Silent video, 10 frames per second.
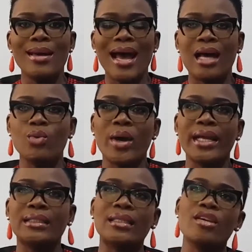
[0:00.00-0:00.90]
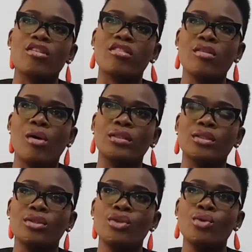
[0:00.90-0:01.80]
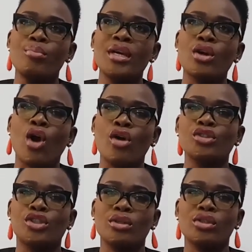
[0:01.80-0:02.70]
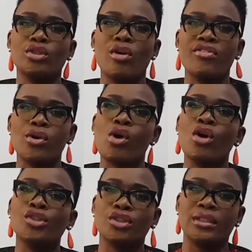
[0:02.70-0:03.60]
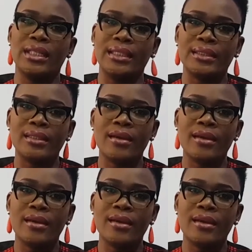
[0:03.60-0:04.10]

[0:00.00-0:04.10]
And when I say your thoughts, you being conscious of your consciousness,